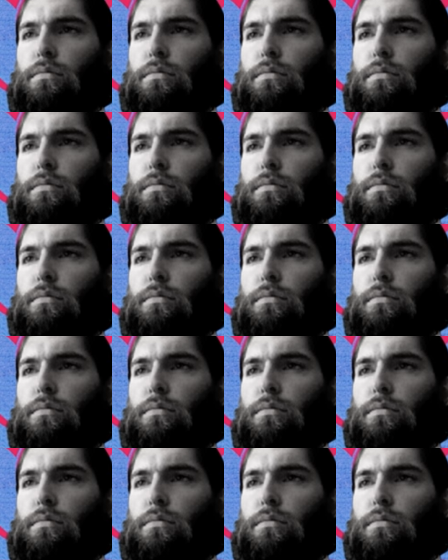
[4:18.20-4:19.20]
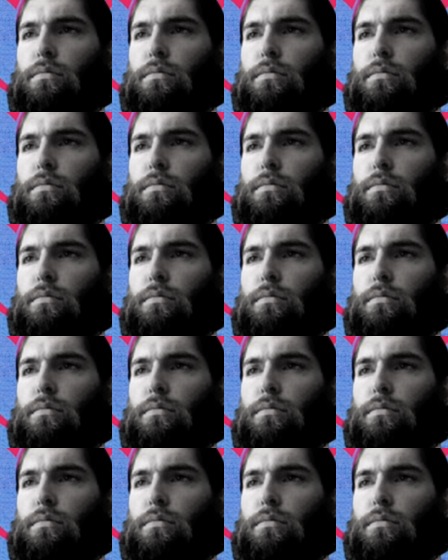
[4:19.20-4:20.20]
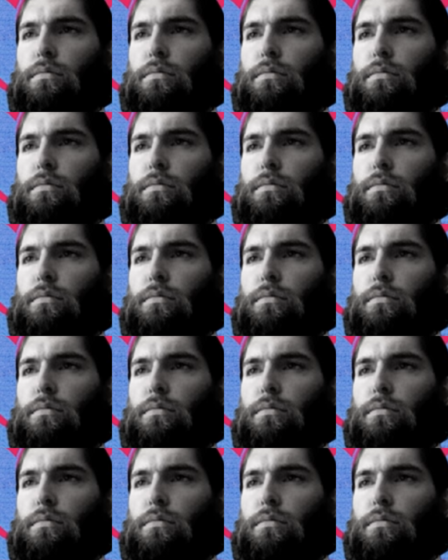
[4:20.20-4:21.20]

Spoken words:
[no speech]